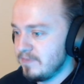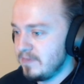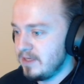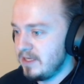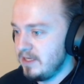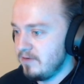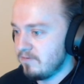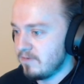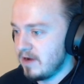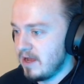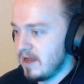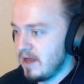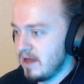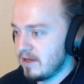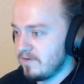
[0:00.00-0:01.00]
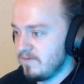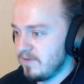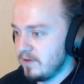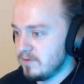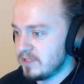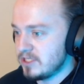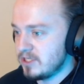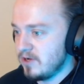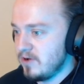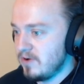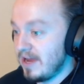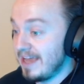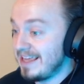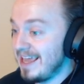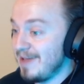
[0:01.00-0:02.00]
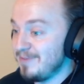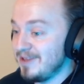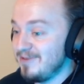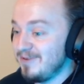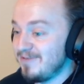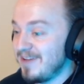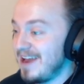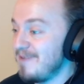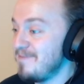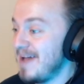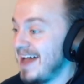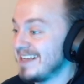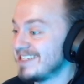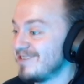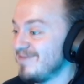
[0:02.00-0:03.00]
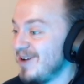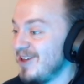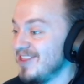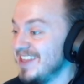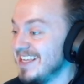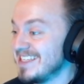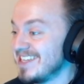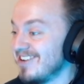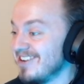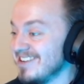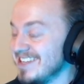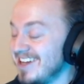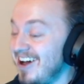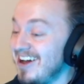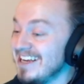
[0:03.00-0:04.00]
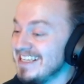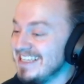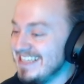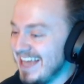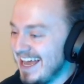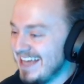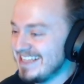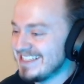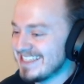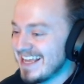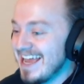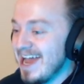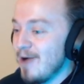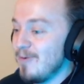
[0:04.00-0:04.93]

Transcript: Heat Rock, Float Stone. I can't believe we found a Master Ball this early on. Yes!